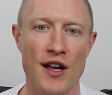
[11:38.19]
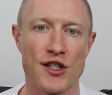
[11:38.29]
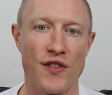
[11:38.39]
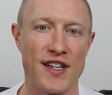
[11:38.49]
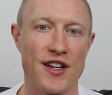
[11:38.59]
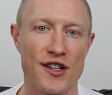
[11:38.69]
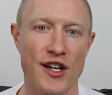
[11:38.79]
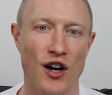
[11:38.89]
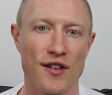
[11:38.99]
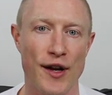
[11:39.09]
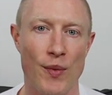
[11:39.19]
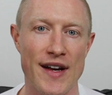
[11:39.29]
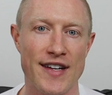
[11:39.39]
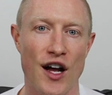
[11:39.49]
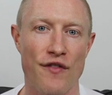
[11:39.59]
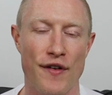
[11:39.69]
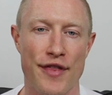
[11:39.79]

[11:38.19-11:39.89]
So this does currently retail for